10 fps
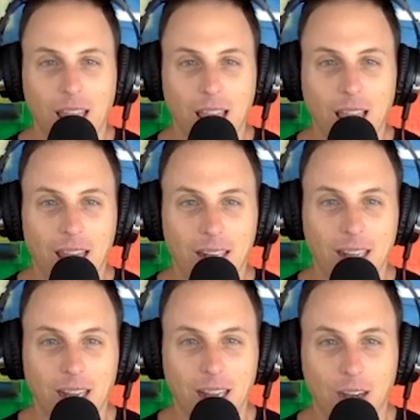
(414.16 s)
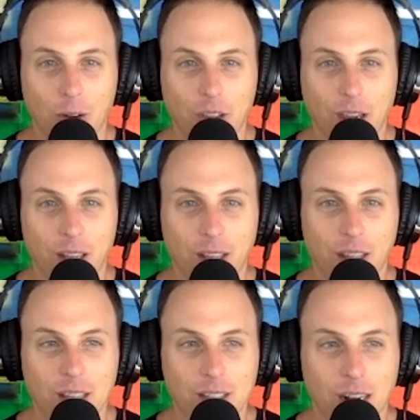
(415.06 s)
and uh, or they
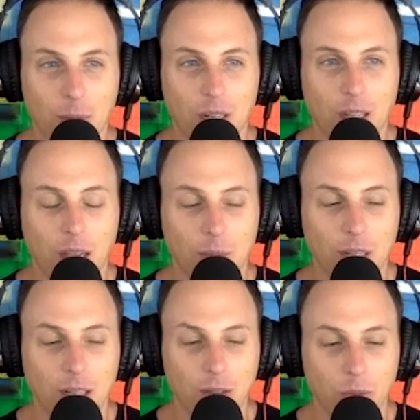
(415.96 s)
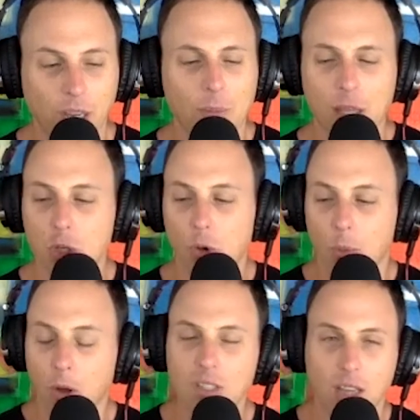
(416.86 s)
they said I'm gonna I'm gonna recommend you a
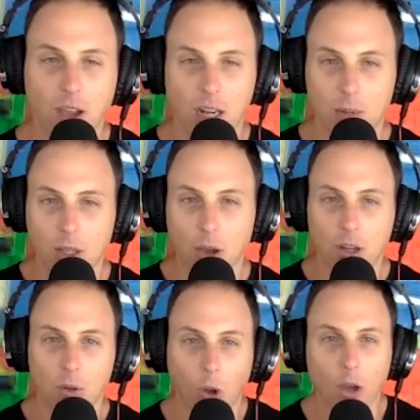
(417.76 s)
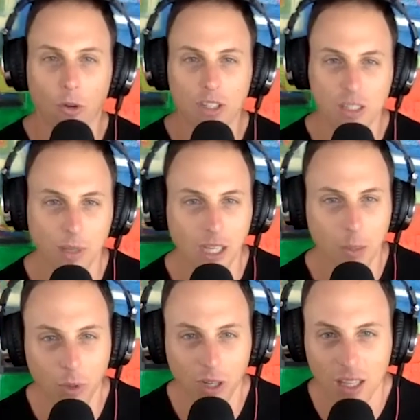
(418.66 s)
multivitamin. Go to Walgreens and pick
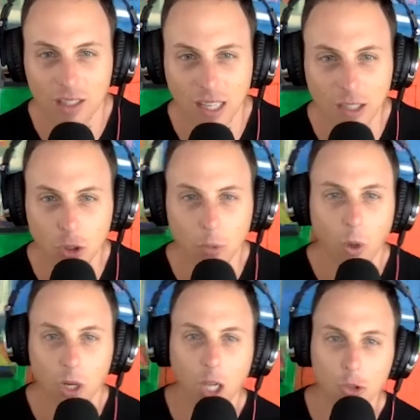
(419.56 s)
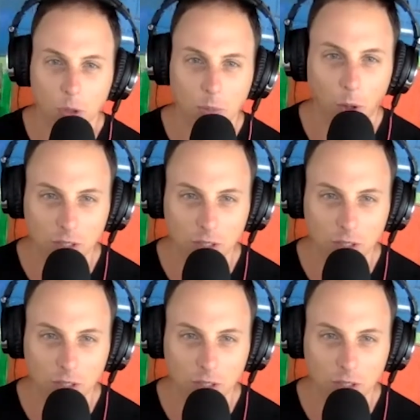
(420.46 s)
up one of these Centrum 100